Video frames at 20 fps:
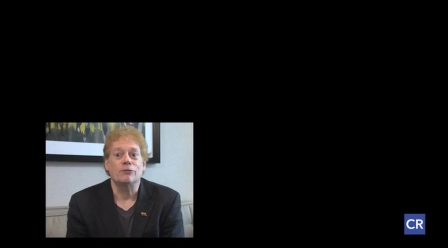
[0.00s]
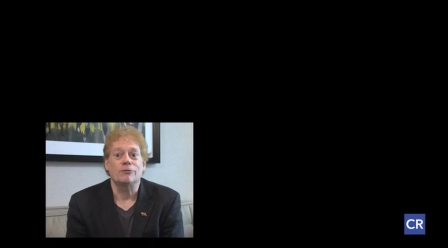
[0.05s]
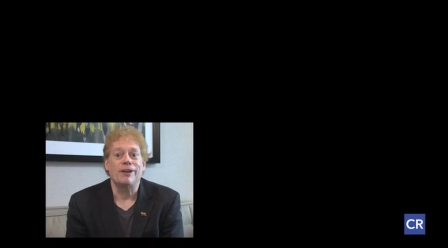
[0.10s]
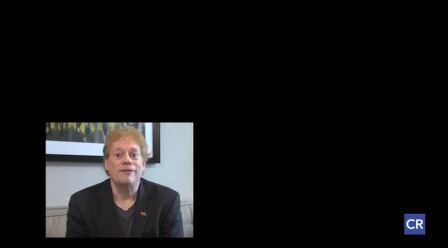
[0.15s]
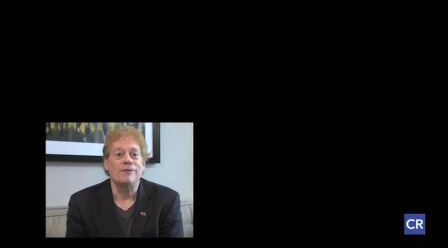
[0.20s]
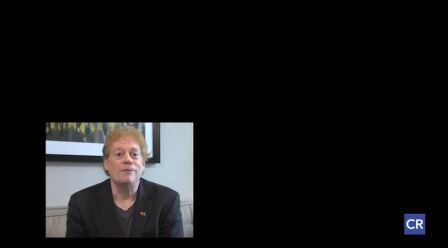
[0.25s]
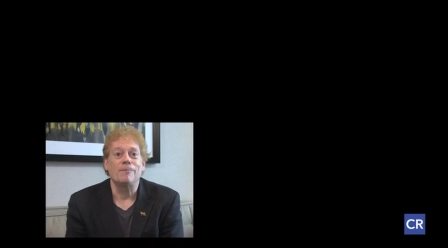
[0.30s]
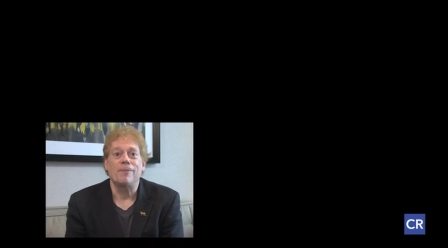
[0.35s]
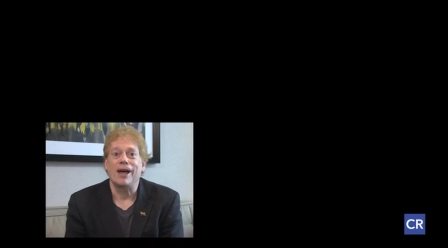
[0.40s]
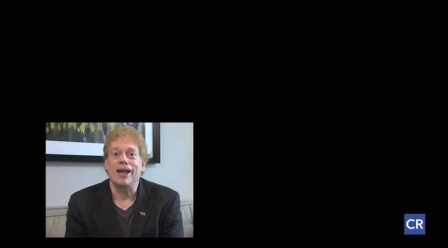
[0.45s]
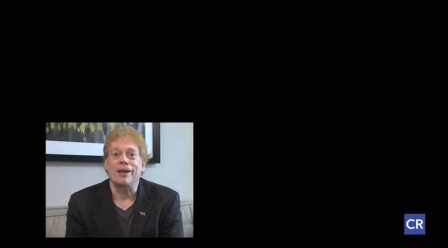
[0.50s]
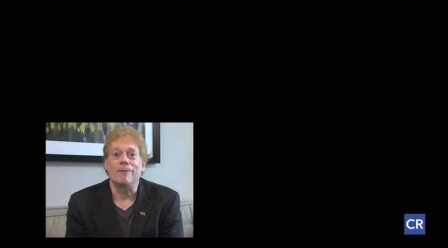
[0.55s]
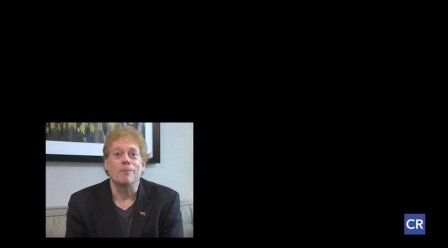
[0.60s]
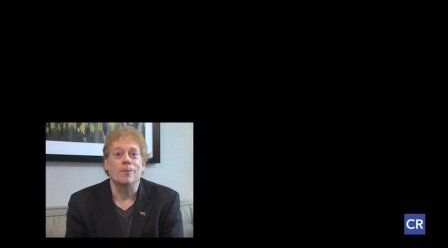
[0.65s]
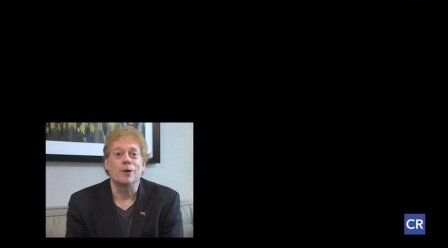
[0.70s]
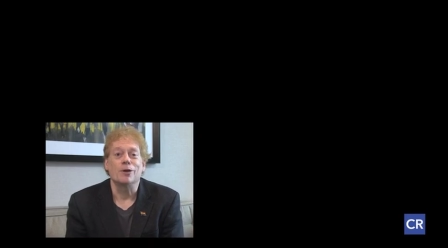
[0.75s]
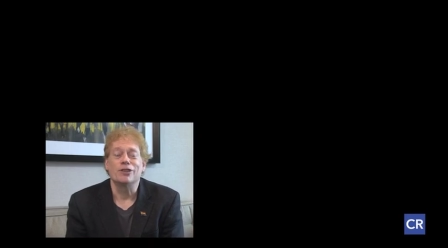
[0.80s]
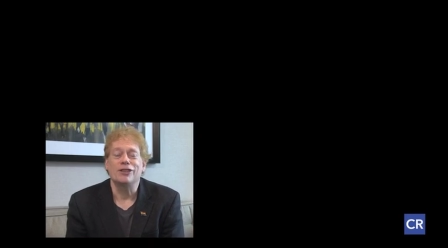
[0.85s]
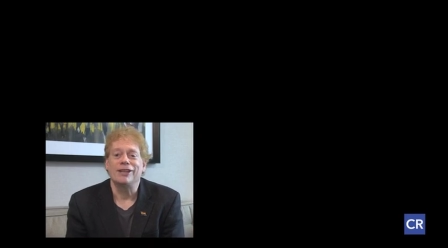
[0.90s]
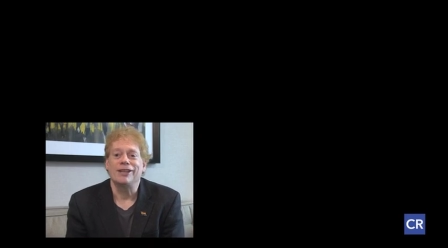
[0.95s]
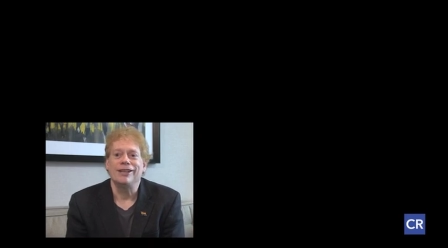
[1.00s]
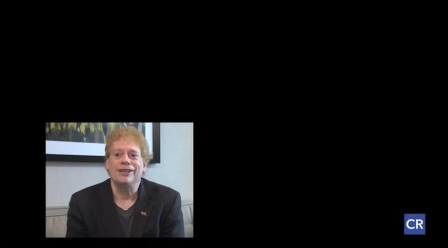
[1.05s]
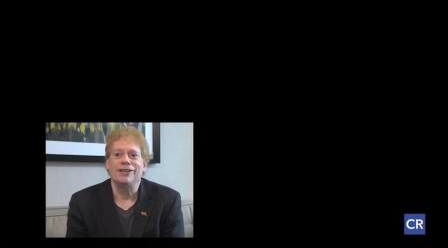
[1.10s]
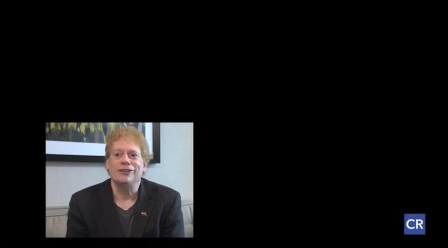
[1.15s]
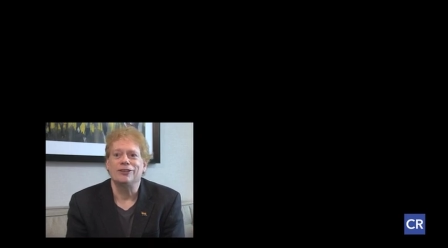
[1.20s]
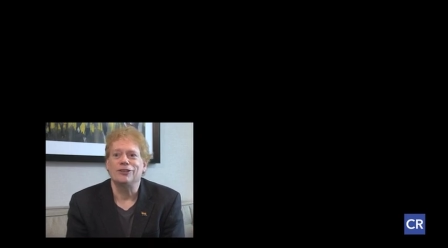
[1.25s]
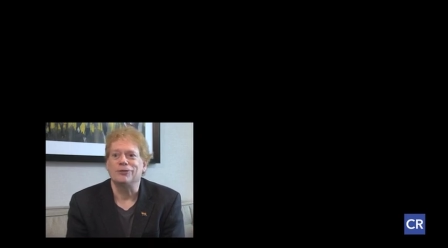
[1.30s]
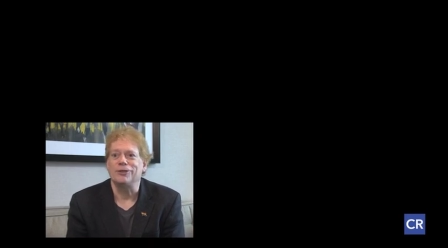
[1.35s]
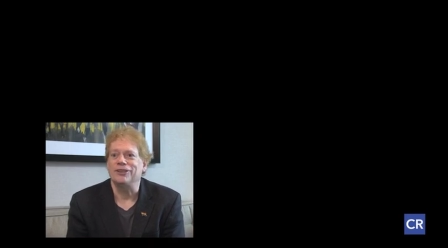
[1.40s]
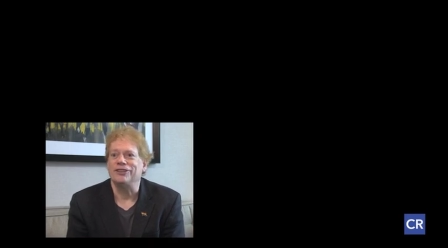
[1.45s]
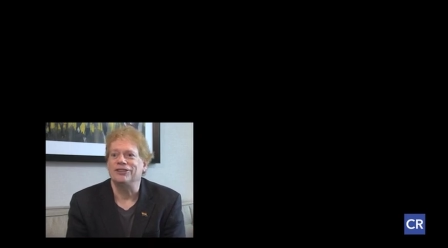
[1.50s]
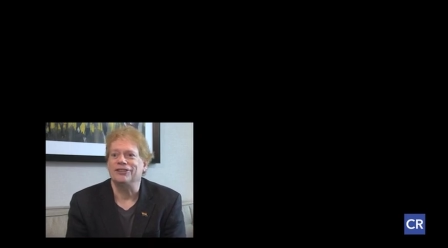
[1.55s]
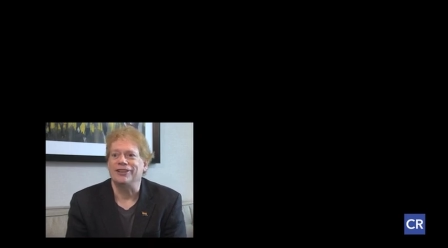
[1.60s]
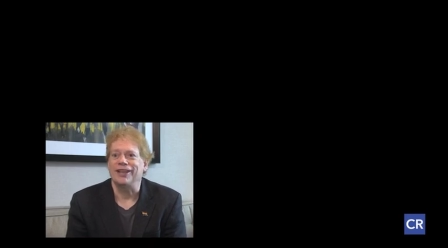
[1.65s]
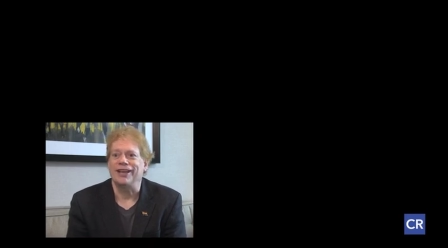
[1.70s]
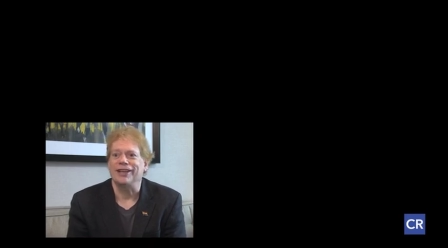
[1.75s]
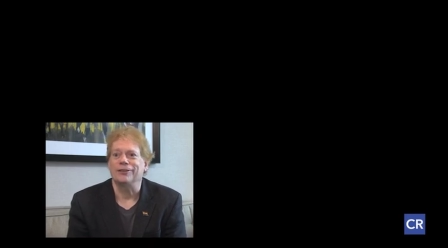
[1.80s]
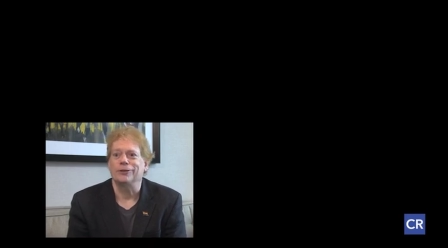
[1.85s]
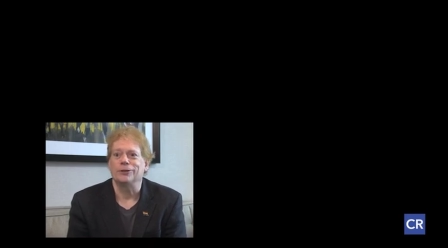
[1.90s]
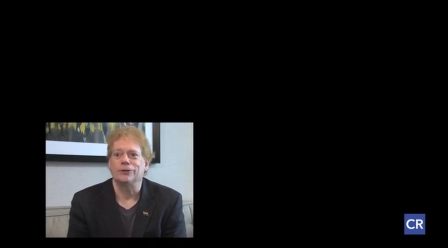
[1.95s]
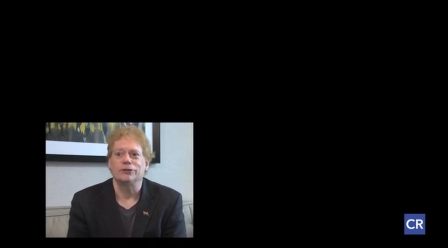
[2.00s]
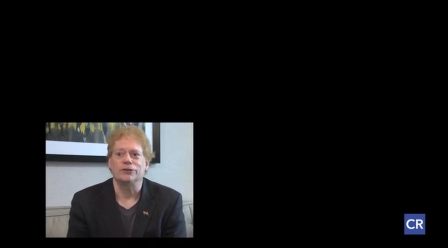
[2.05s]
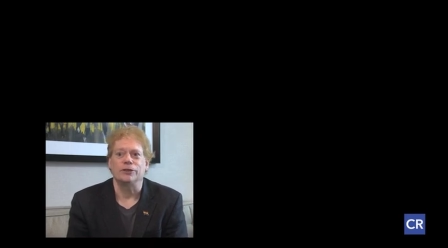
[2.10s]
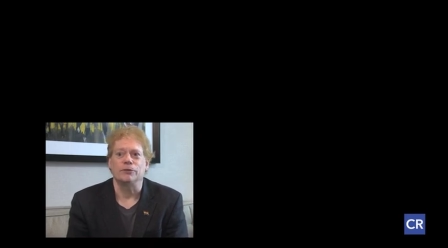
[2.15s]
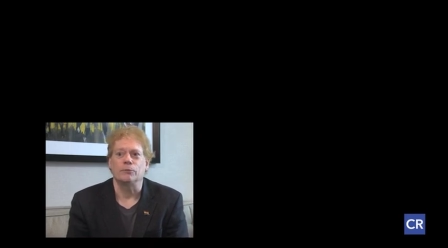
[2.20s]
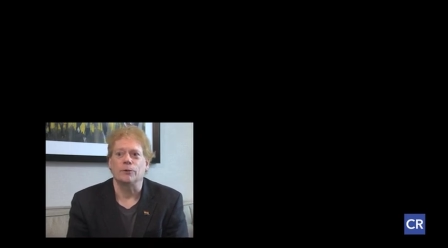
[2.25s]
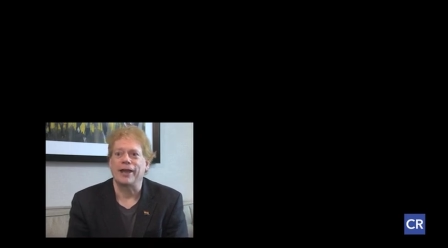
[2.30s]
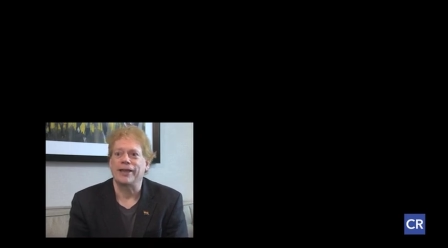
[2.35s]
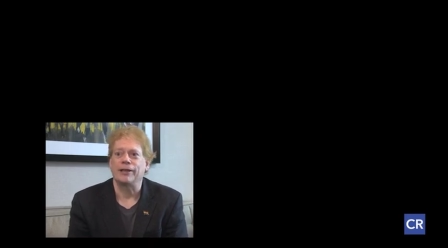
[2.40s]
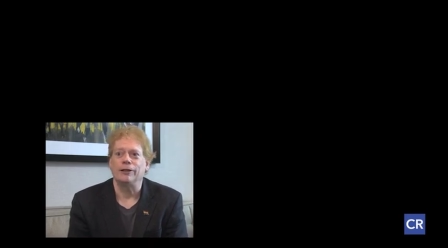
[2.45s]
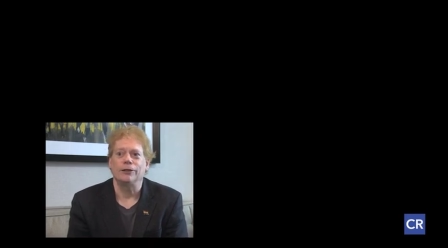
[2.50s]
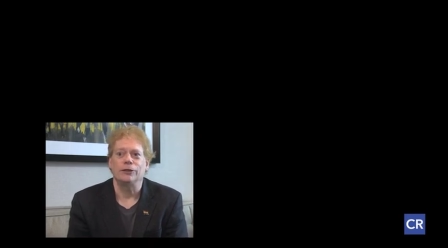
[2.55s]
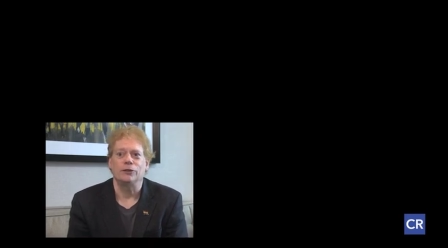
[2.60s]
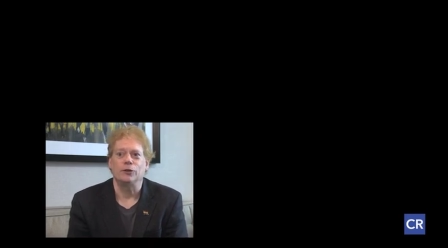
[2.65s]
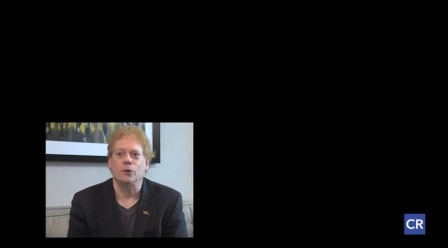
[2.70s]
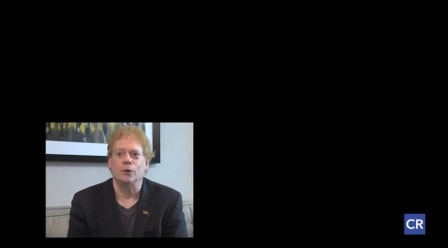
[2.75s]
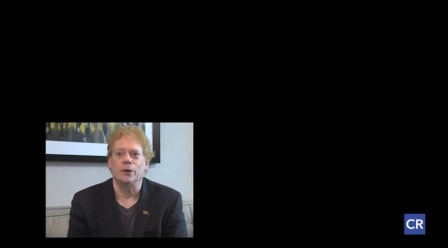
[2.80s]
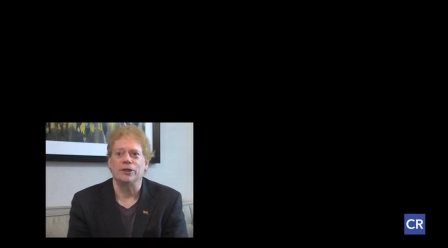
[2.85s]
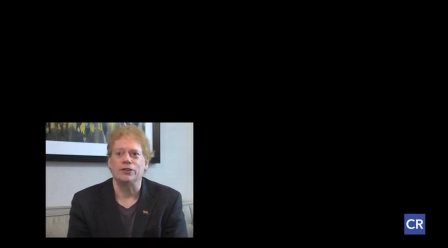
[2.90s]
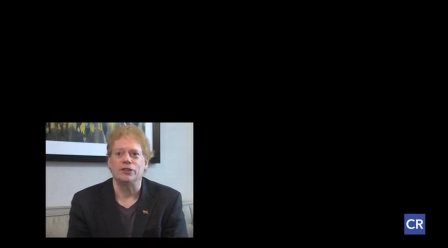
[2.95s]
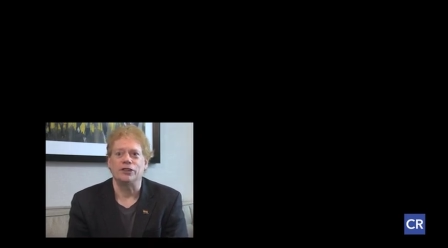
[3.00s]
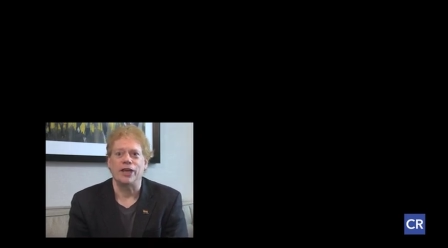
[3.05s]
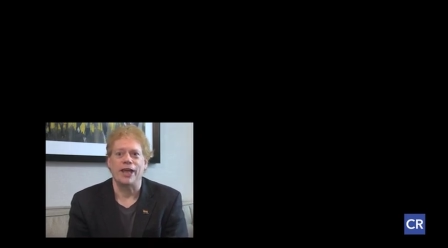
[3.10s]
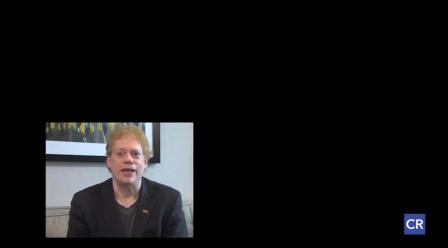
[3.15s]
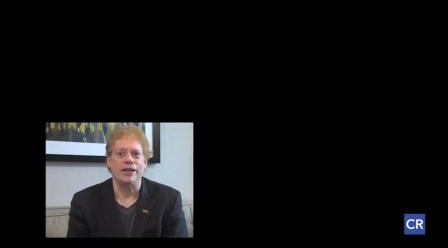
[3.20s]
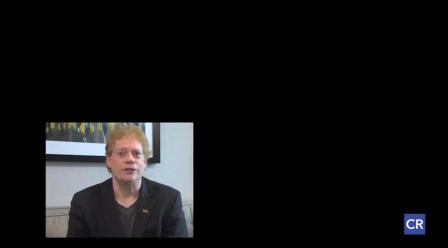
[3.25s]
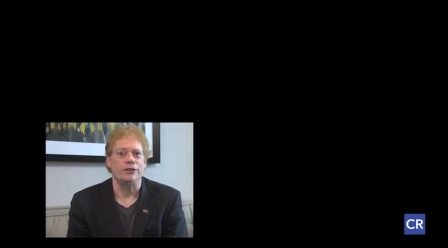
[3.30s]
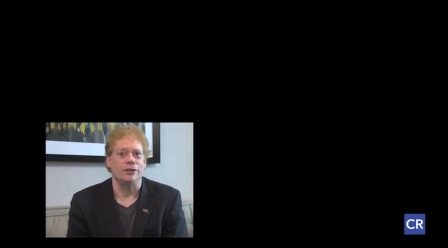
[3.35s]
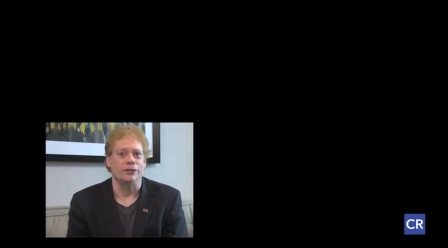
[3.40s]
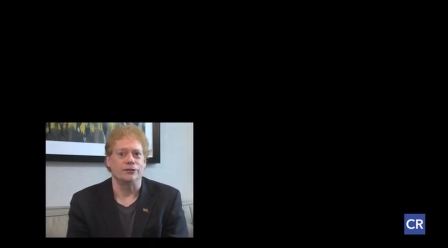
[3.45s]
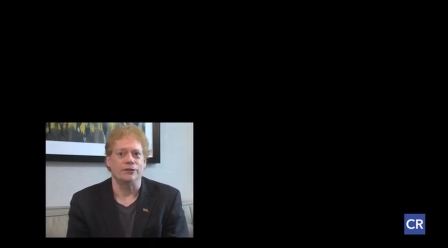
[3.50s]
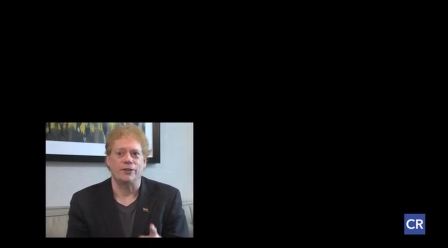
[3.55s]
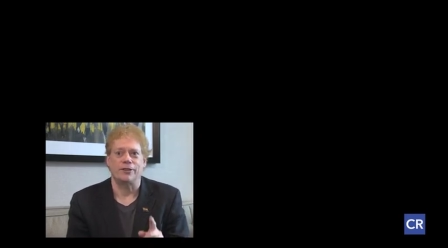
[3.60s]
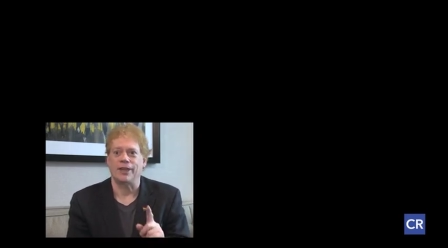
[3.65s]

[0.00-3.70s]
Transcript: driven by emerging industry standards and regulatory changes.